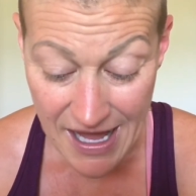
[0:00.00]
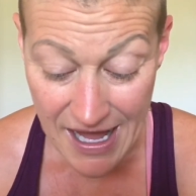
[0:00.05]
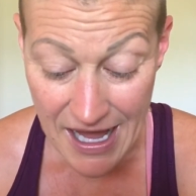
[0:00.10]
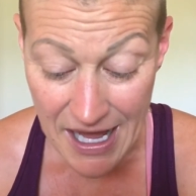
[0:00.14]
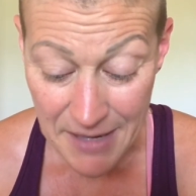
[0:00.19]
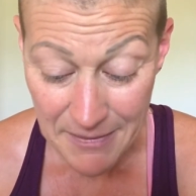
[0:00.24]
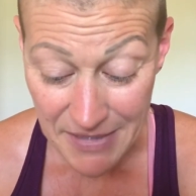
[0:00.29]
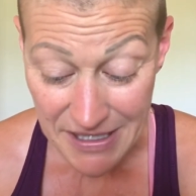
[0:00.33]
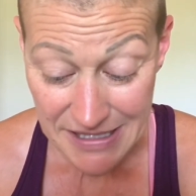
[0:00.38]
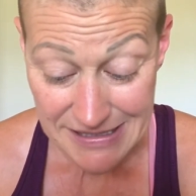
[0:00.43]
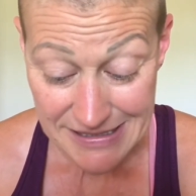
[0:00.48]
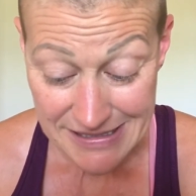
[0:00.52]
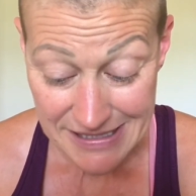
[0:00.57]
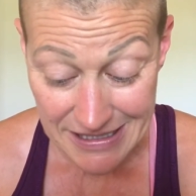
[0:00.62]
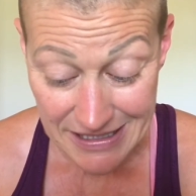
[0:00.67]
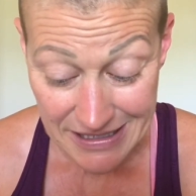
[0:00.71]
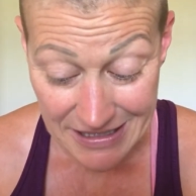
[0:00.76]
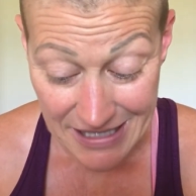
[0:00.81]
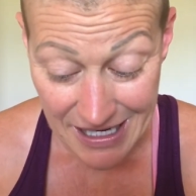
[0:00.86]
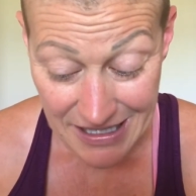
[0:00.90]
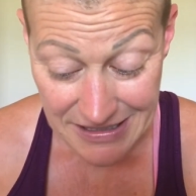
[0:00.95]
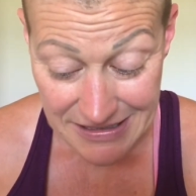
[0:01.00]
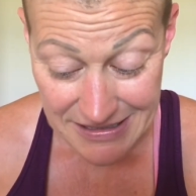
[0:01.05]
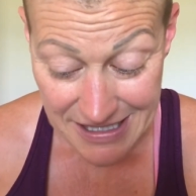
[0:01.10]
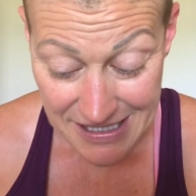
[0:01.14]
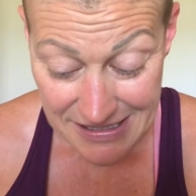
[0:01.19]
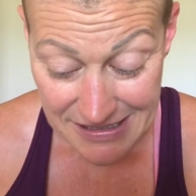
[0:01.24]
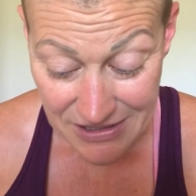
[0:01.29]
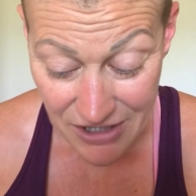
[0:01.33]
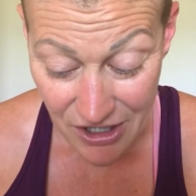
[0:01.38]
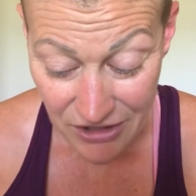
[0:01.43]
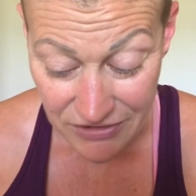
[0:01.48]
am I sitting at a
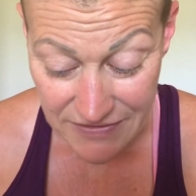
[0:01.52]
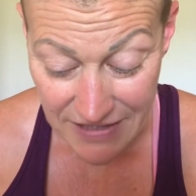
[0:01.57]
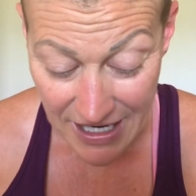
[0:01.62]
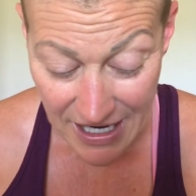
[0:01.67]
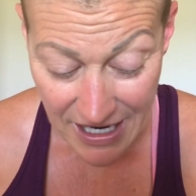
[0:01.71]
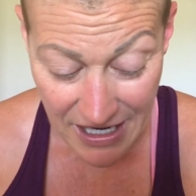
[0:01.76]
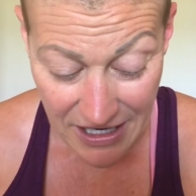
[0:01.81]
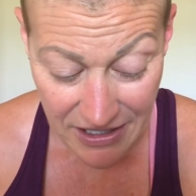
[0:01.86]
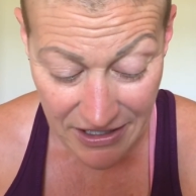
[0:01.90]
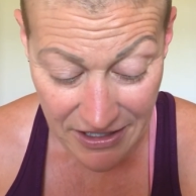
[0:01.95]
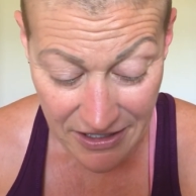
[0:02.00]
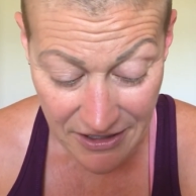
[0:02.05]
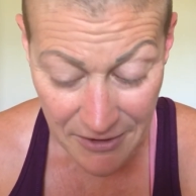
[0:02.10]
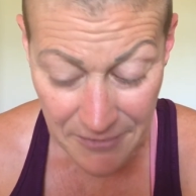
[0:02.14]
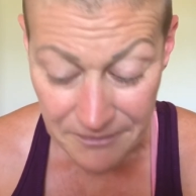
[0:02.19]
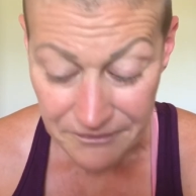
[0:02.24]
desk all day